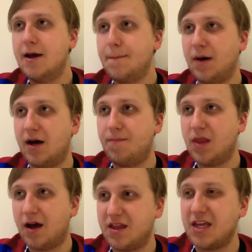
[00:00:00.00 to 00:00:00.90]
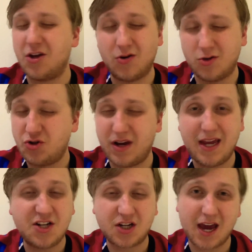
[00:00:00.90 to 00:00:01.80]
But I think you've got to treat
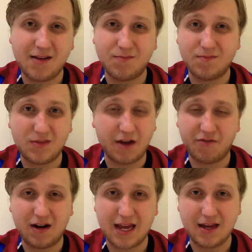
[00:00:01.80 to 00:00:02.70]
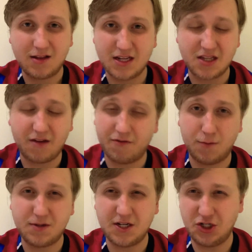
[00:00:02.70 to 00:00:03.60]
each game differently. It's a different
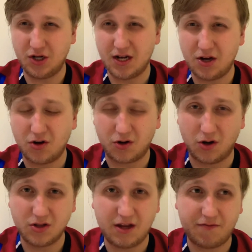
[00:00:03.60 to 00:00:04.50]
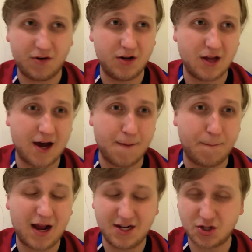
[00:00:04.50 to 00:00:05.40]
opposition and you've got different
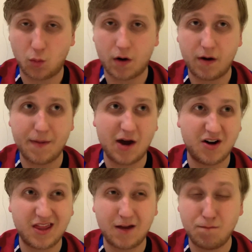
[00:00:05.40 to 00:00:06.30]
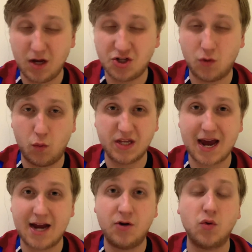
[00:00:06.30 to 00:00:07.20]
players to worry about. And I think Mitchell would
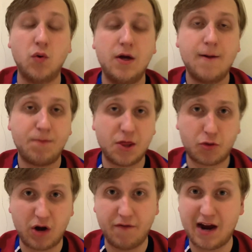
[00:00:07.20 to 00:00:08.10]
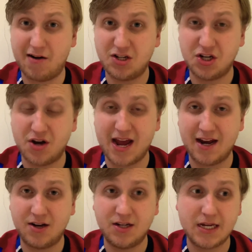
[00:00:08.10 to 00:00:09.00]
handle the threat of Harrison
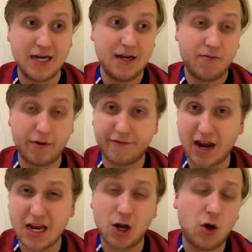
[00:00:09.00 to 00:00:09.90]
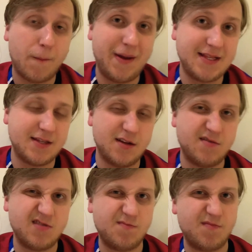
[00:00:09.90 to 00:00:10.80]
and Rafinha a lot better
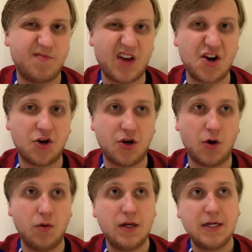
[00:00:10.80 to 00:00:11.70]
than Van Aanholt.